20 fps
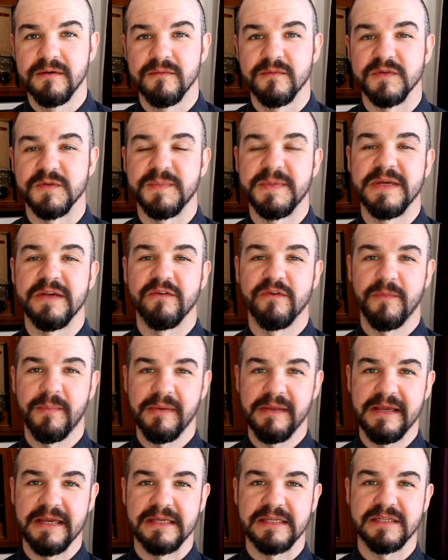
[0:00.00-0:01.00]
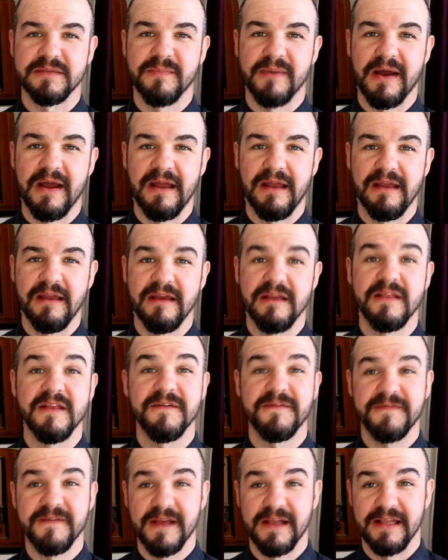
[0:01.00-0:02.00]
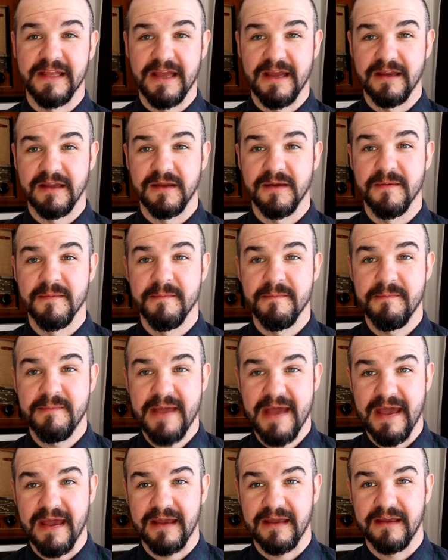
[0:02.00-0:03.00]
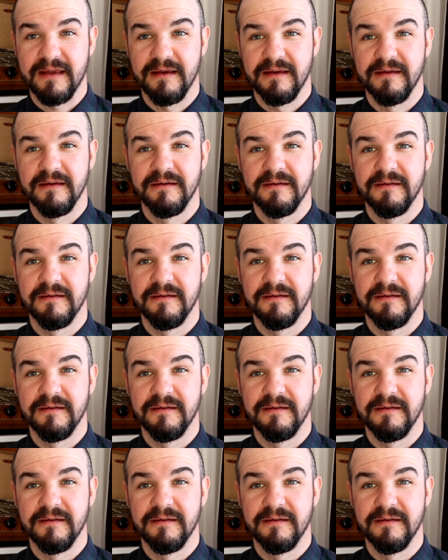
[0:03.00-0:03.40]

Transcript: was being replaced by the Féiliag Bec,